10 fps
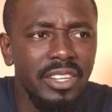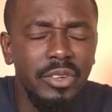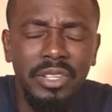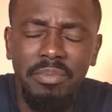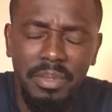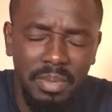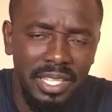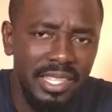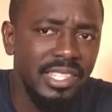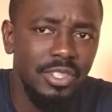ignorant
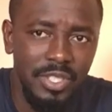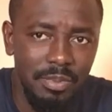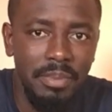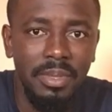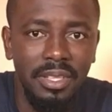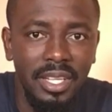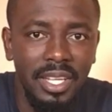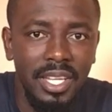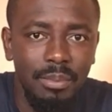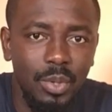people are dangerous people.
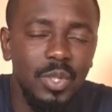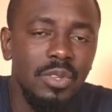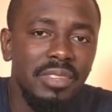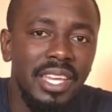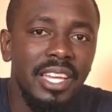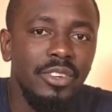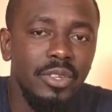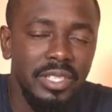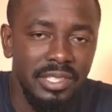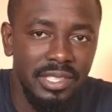Because of their
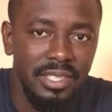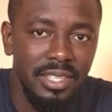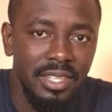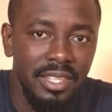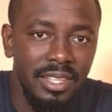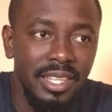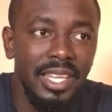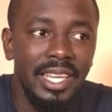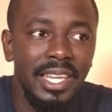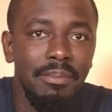ignorance,
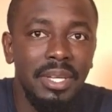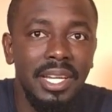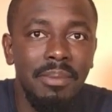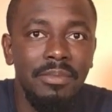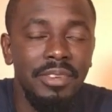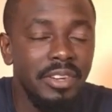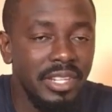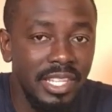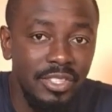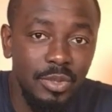they can become
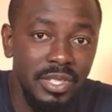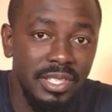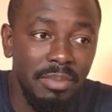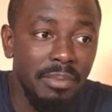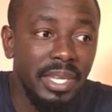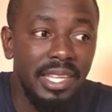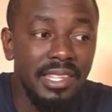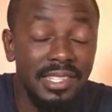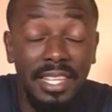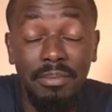very dangerous by
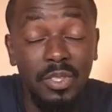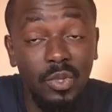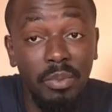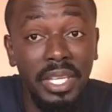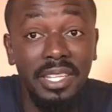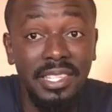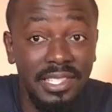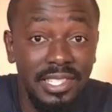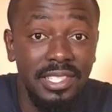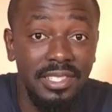making statements or making
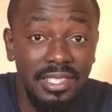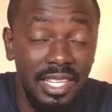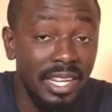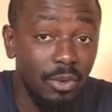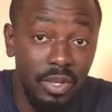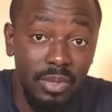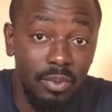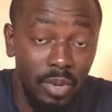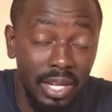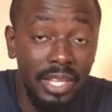decisions that are not
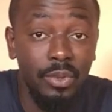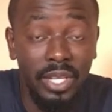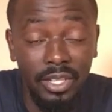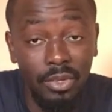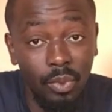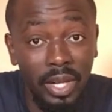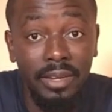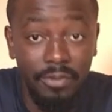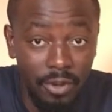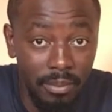well educated or well
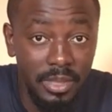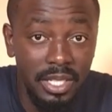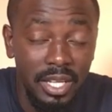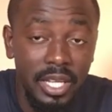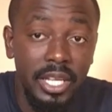informed.